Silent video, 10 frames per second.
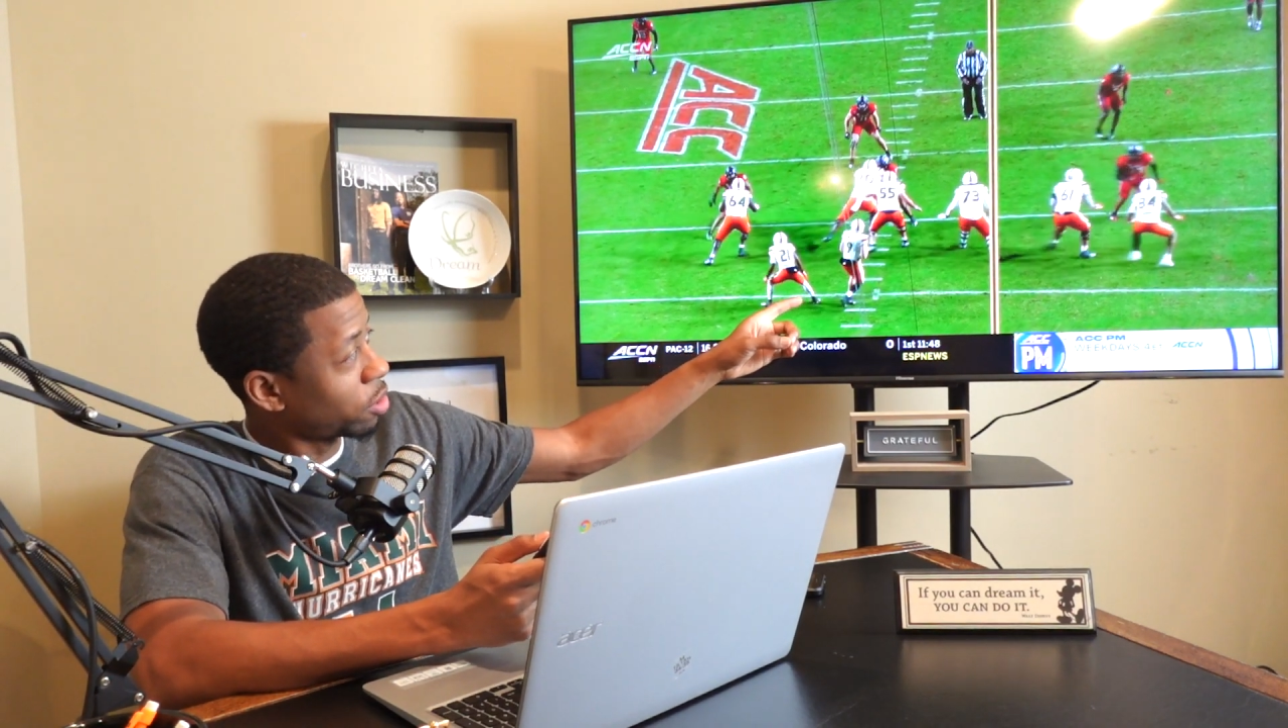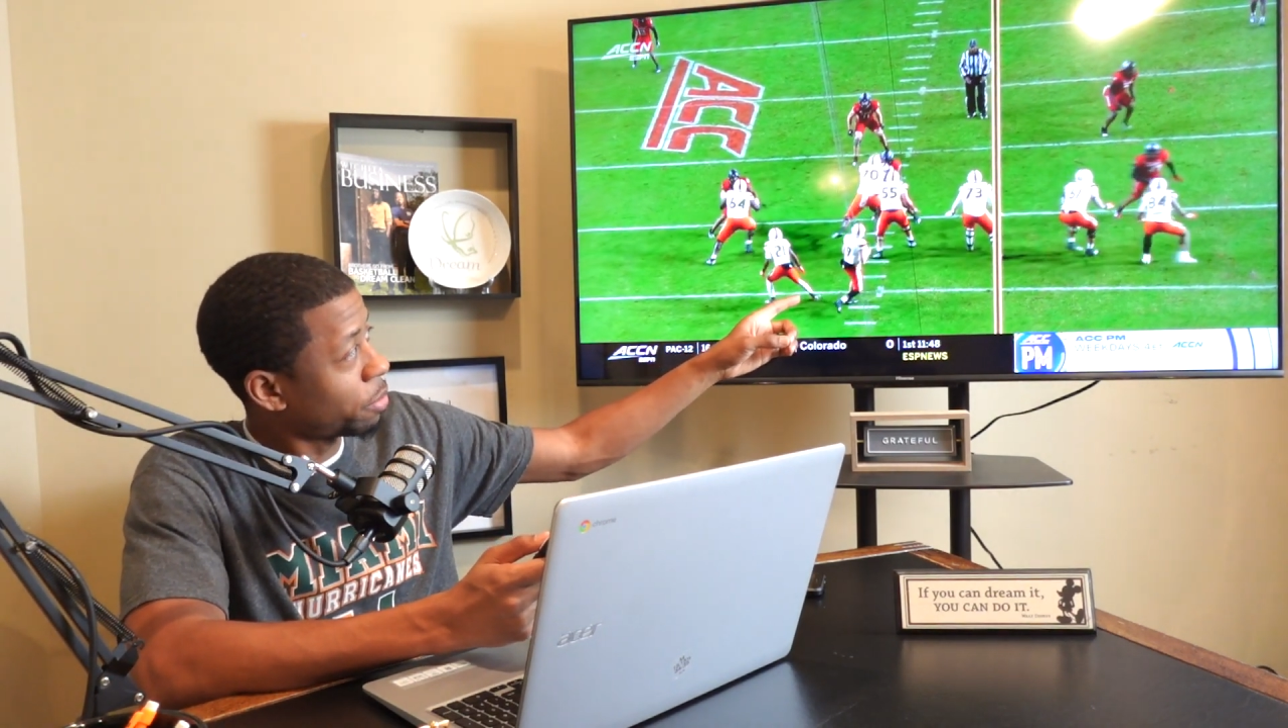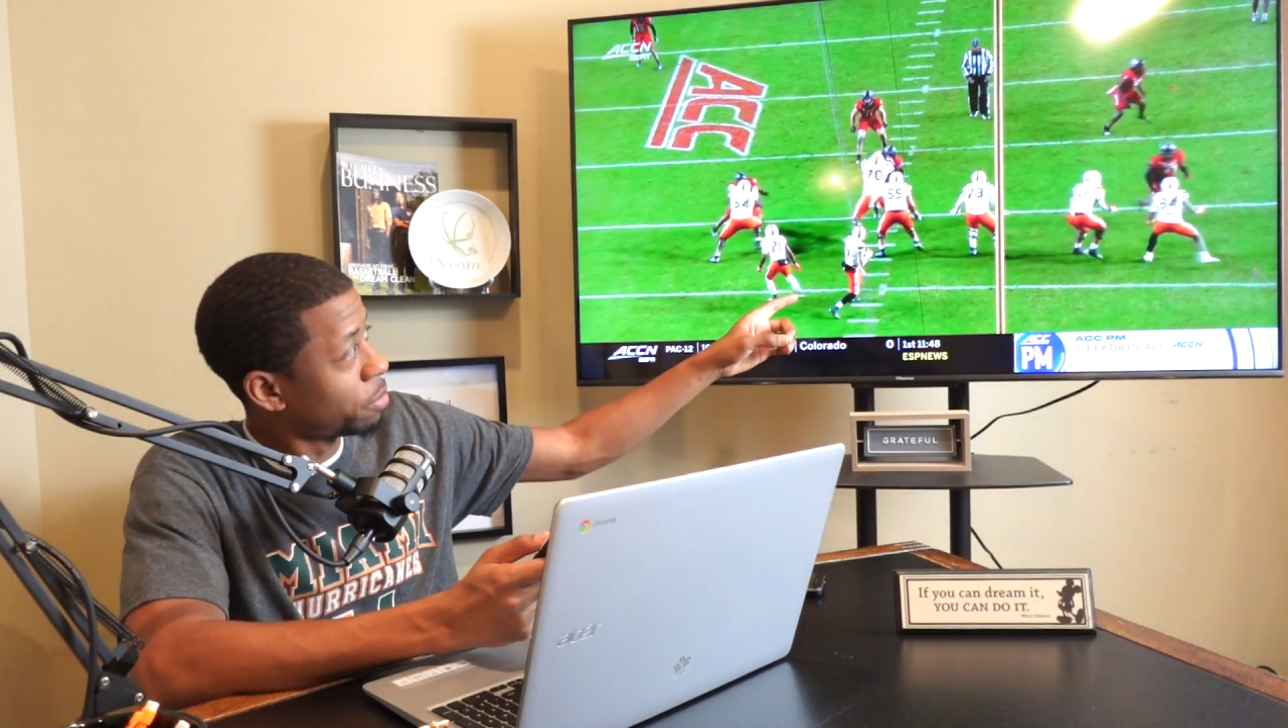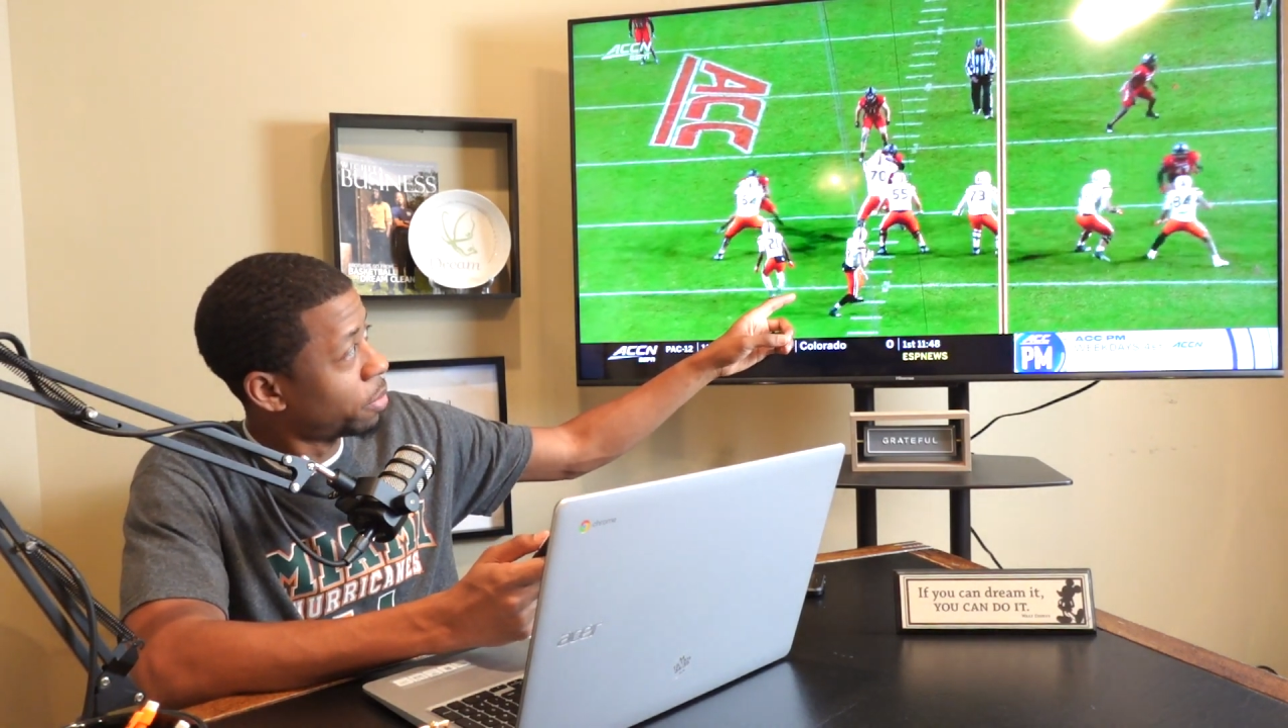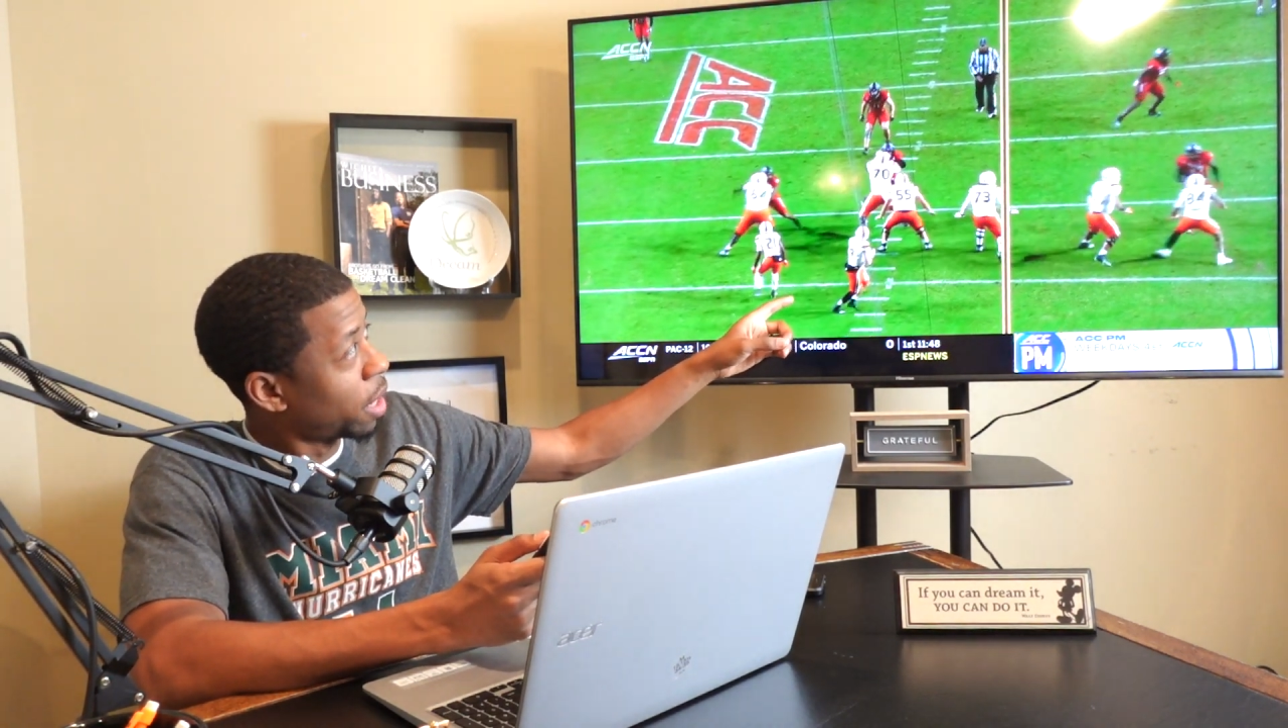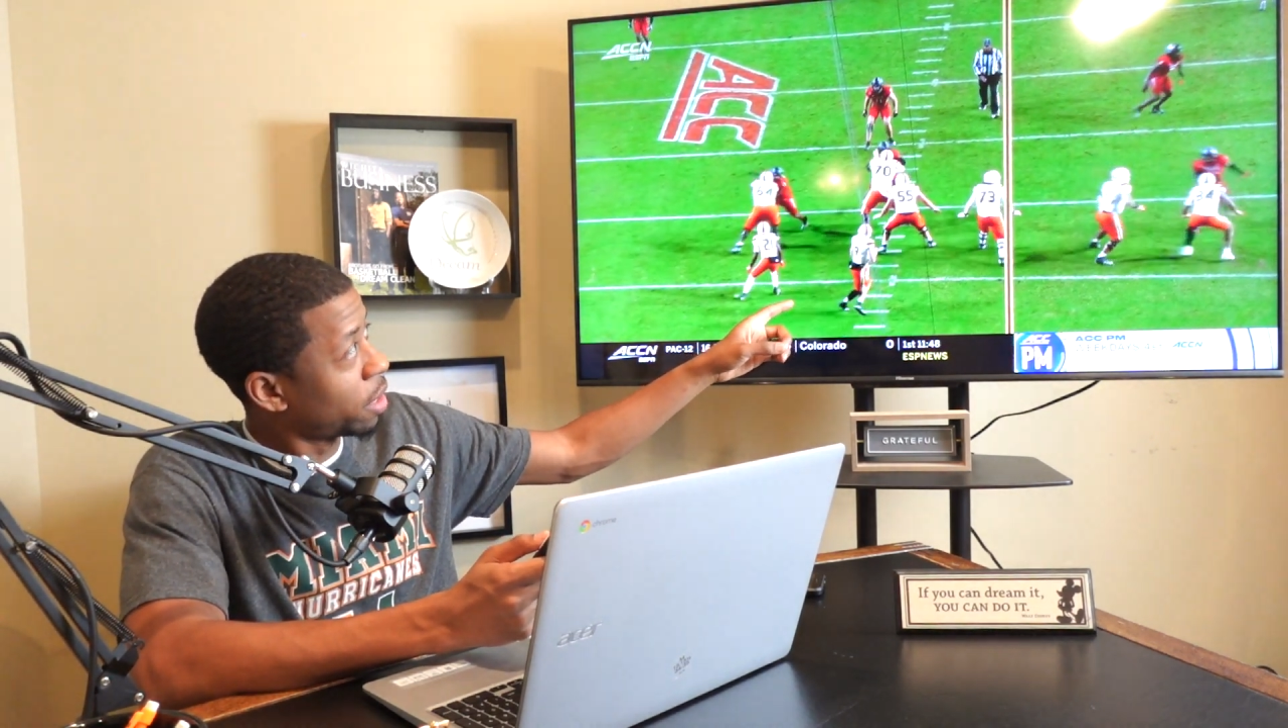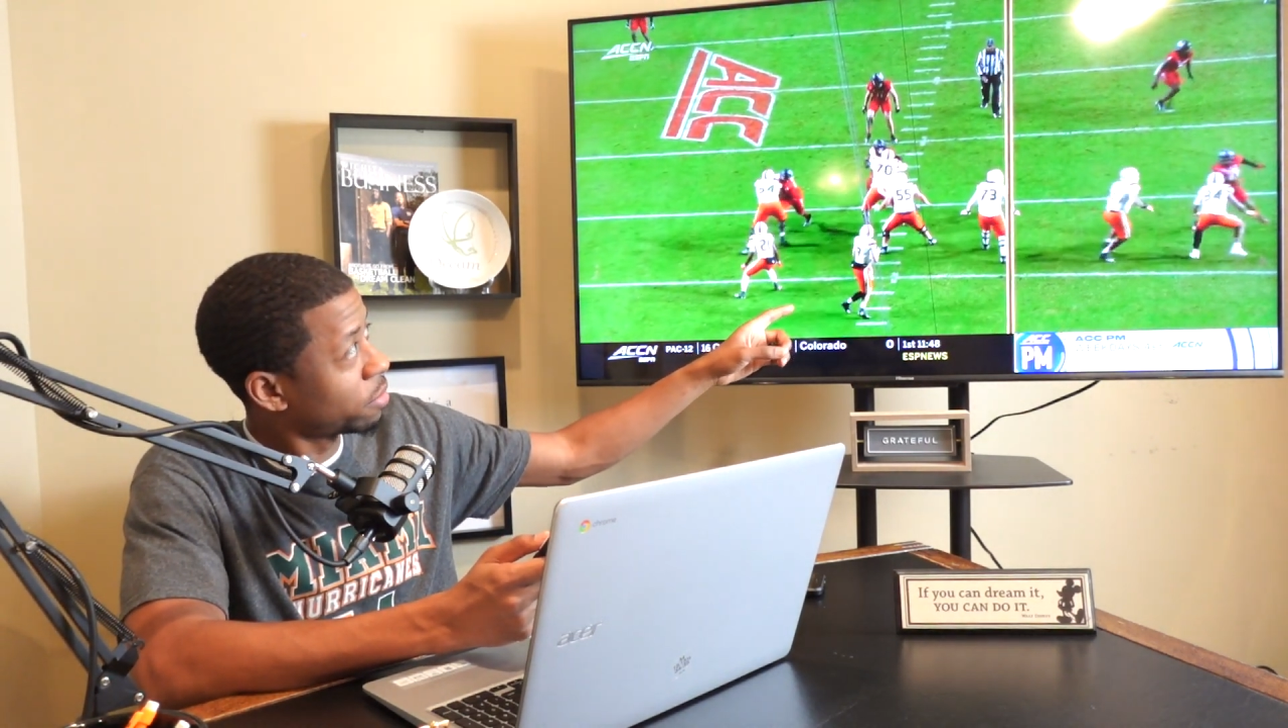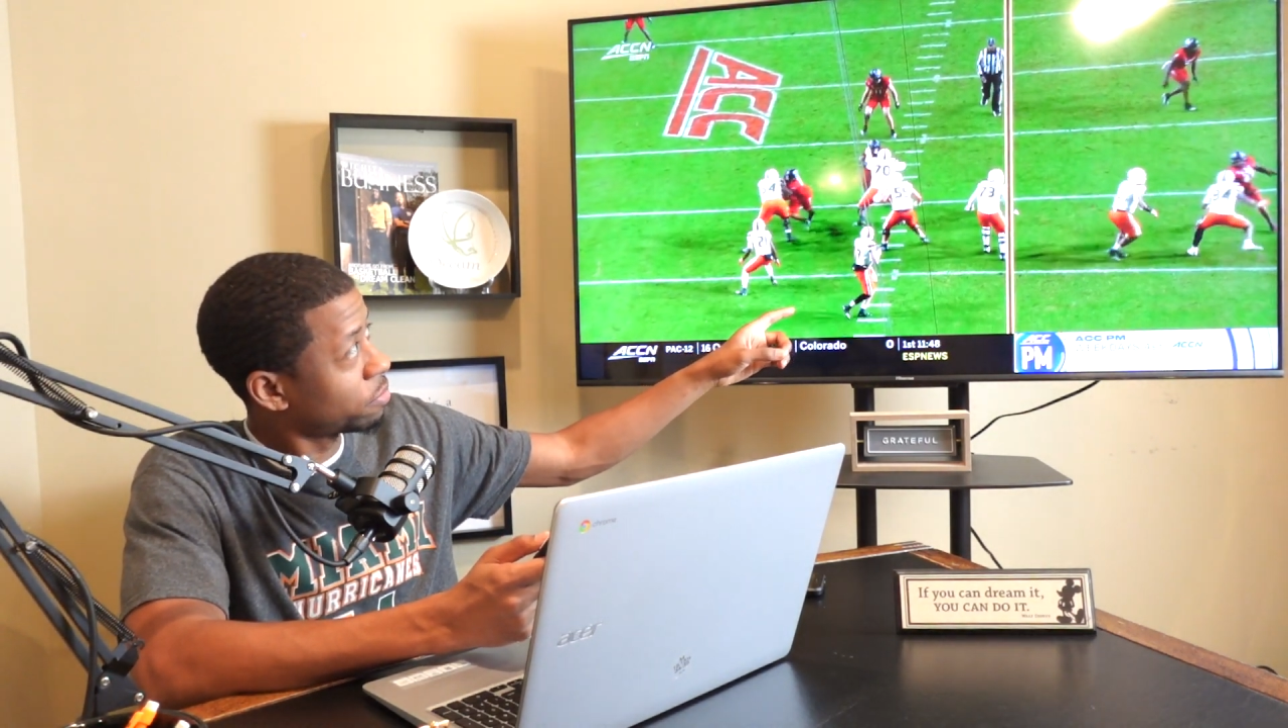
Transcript: dropping back,